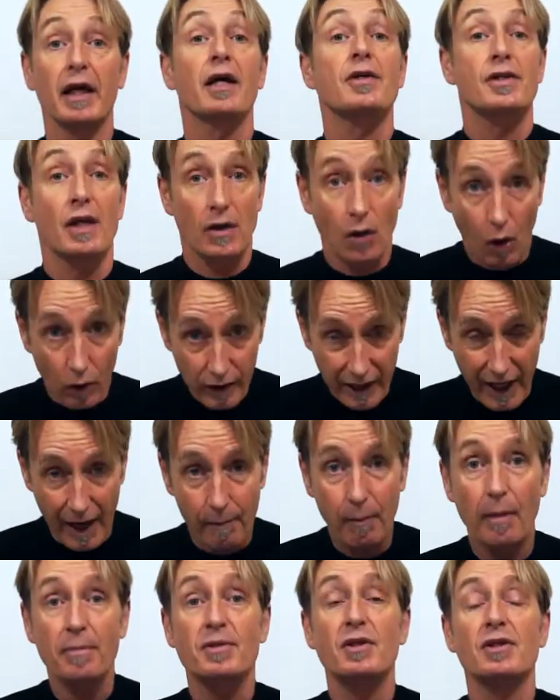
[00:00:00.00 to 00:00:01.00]
I said, okay,
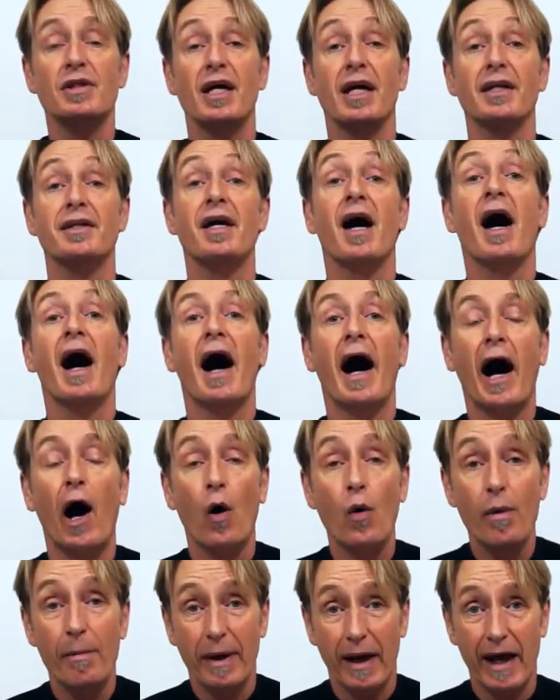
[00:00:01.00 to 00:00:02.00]
I'm up to date.
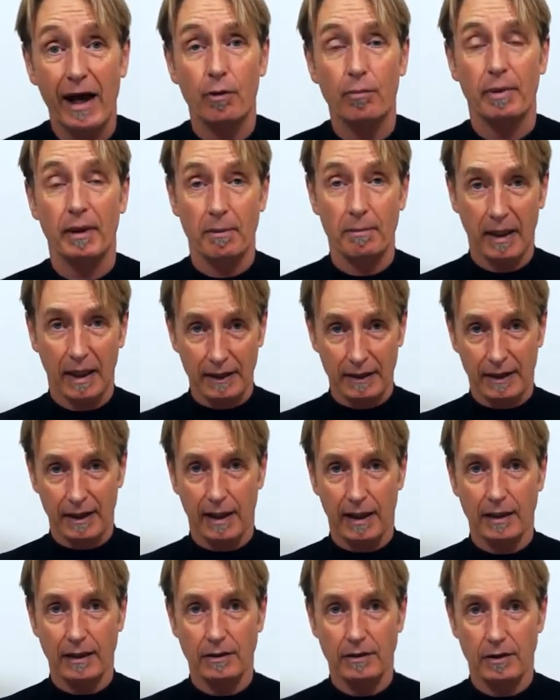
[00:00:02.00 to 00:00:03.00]
How am I helping
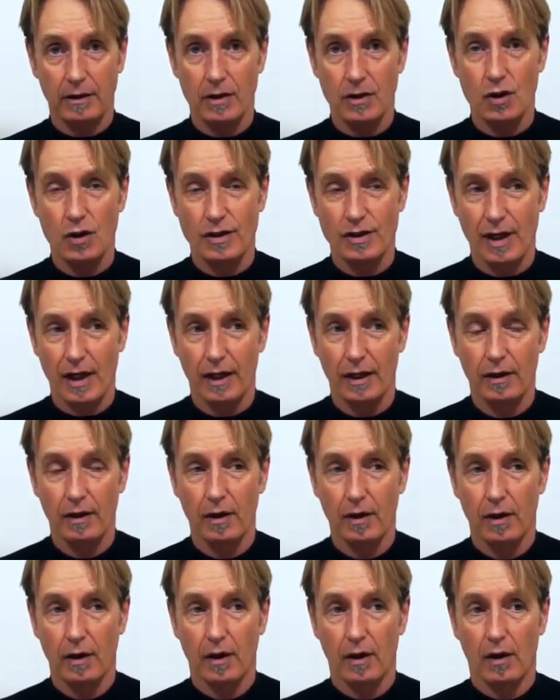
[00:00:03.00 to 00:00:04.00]
mankind? And she said,
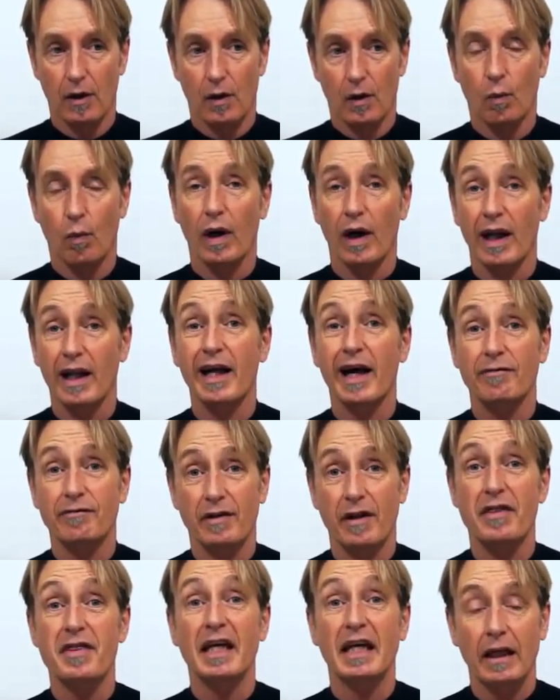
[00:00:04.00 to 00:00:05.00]
well, I'll have
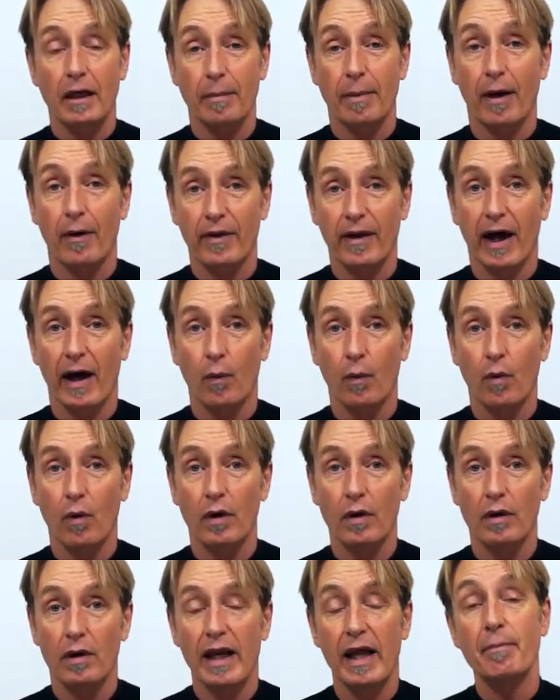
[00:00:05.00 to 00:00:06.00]
to think about that
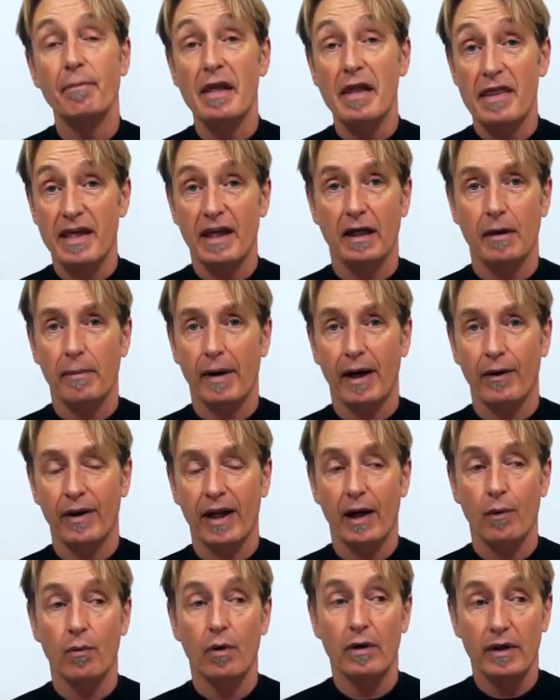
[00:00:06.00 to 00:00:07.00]
one. Let me think about
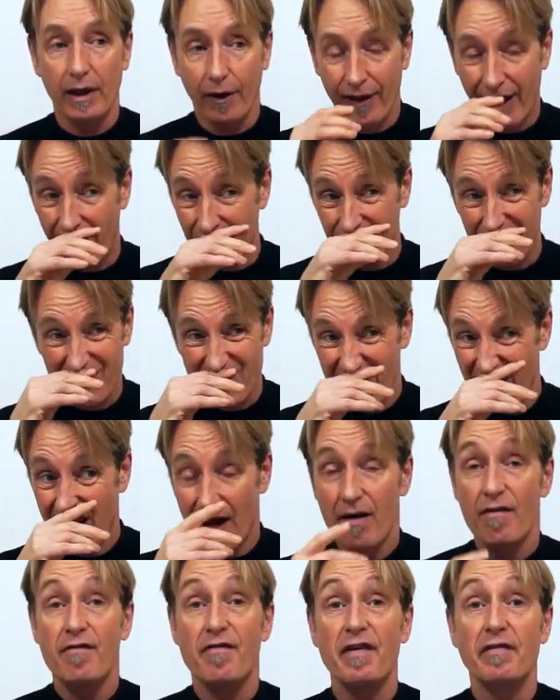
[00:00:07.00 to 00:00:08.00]
that one. Now, that was
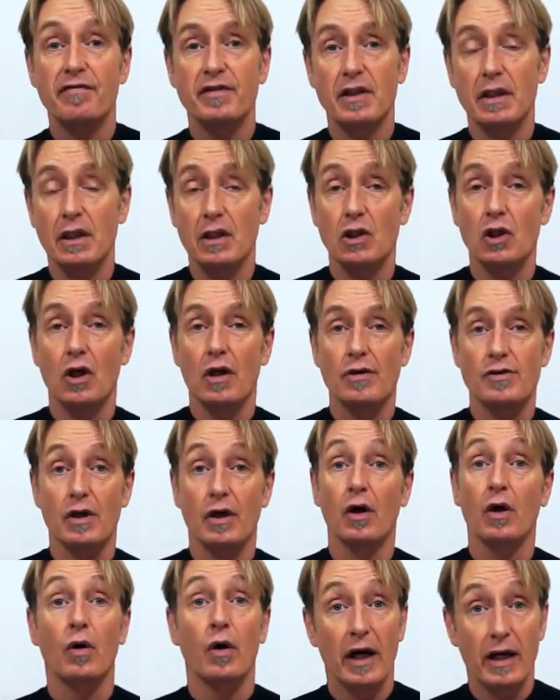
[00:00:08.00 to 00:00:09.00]
15 years
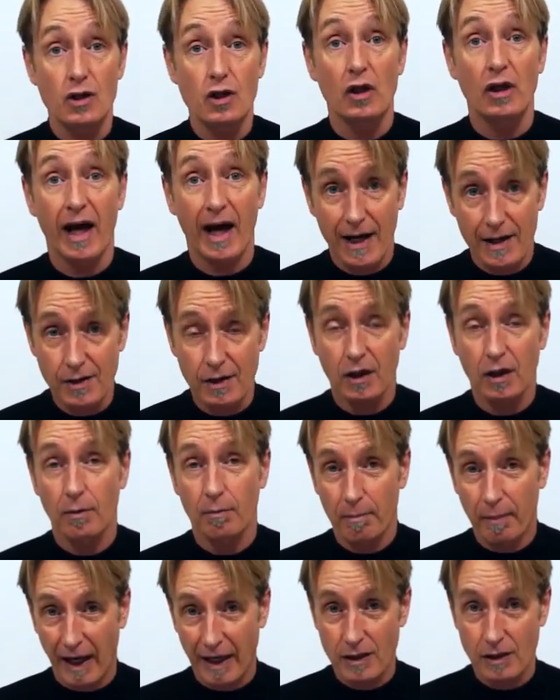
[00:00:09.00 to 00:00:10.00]
ago, and she hasn't
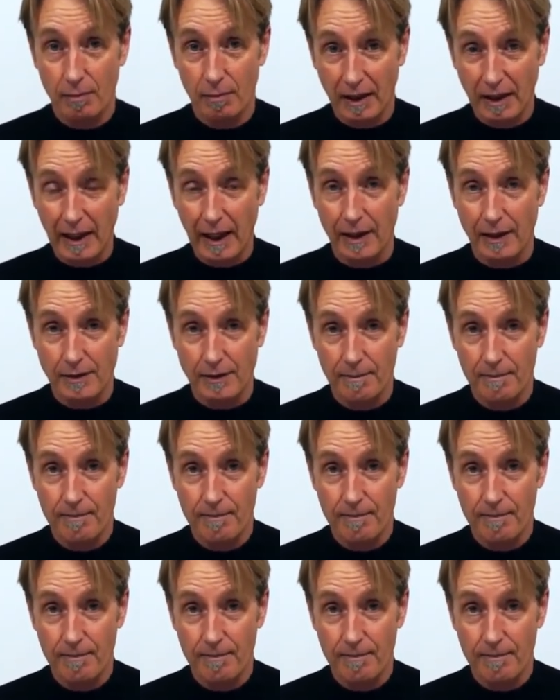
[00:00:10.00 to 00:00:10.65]
come back to me yet.